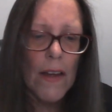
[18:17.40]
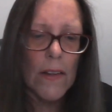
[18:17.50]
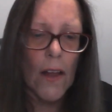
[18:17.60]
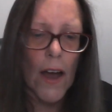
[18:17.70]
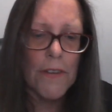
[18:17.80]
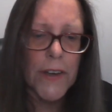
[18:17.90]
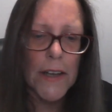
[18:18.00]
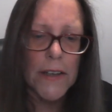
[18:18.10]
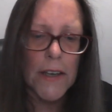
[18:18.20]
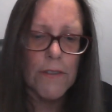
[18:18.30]
life
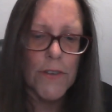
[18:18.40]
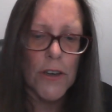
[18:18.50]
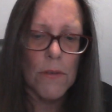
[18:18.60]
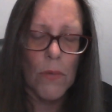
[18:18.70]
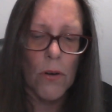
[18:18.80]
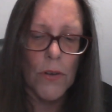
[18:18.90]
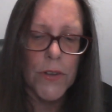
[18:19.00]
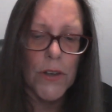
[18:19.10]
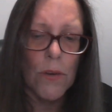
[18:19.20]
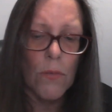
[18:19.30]
can give you more
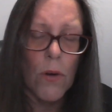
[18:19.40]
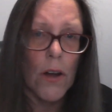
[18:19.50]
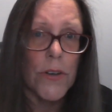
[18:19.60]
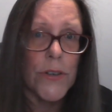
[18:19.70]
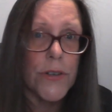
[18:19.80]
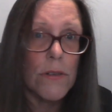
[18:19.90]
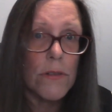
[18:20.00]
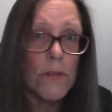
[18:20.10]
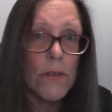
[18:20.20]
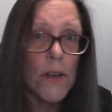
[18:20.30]
than you want
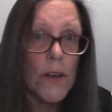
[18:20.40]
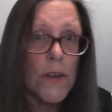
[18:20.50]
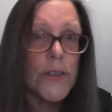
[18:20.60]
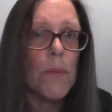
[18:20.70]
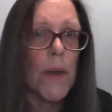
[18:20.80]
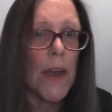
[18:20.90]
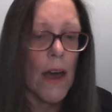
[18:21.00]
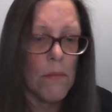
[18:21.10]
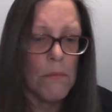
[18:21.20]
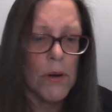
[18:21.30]
so be
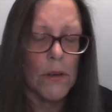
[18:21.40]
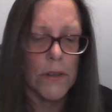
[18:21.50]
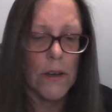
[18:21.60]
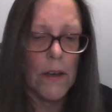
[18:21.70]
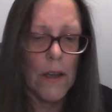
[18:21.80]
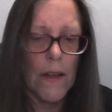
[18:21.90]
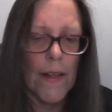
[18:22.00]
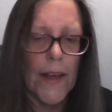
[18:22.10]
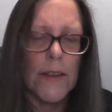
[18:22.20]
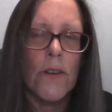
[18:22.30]
humbled
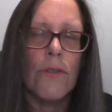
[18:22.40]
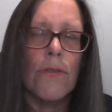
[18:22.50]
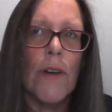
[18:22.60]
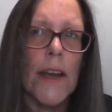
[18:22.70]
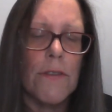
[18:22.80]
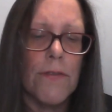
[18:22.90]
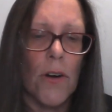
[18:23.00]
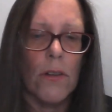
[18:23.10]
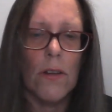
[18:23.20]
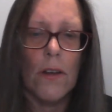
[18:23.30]
and
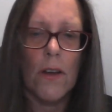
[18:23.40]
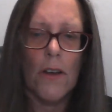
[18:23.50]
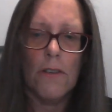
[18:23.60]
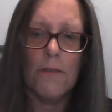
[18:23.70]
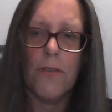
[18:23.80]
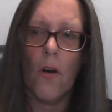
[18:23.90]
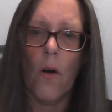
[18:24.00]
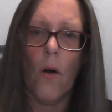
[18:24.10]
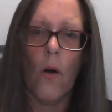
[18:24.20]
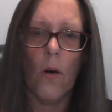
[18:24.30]
grateful for
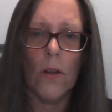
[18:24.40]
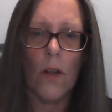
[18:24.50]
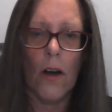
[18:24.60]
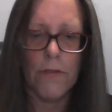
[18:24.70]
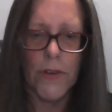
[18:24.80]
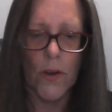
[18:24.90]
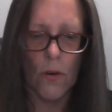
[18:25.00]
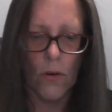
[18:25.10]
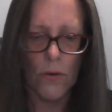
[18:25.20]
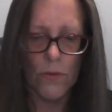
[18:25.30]
all of
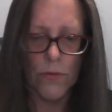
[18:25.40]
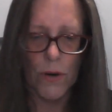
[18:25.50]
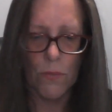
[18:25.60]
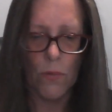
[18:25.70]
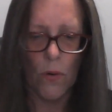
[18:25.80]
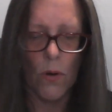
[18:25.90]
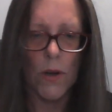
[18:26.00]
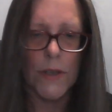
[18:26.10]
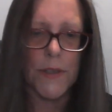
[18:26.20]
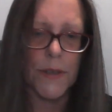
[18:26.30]
your
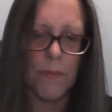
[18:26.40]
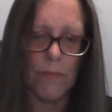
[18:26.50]
rewards.